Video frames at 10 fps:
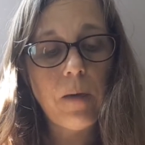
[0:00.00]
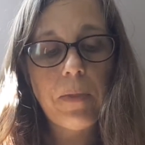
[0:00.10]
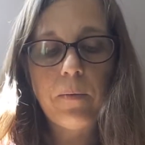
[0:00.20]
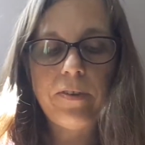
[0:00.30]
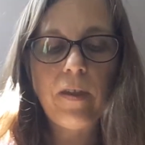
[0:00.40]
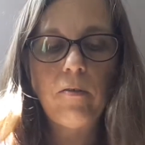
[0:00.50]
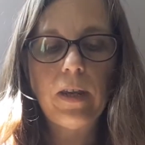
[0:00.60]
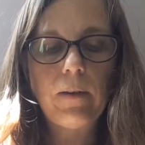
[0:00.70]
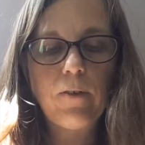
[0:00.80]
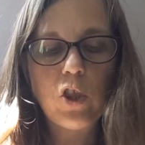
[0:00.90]
But there was no
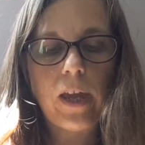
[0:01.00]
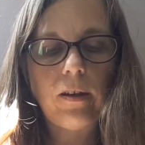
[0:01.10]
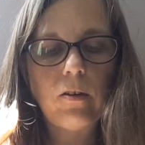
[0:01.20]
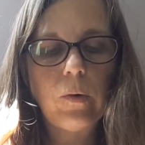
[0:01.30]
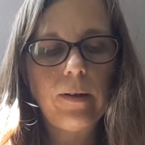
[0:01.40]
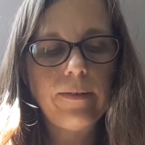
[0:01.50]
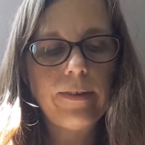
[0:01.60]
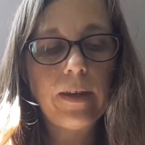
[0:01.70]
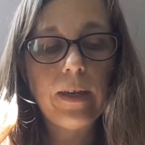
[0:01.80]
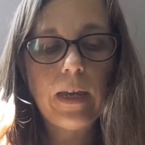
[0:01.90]
need for Jane to
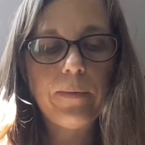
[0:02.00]
answer.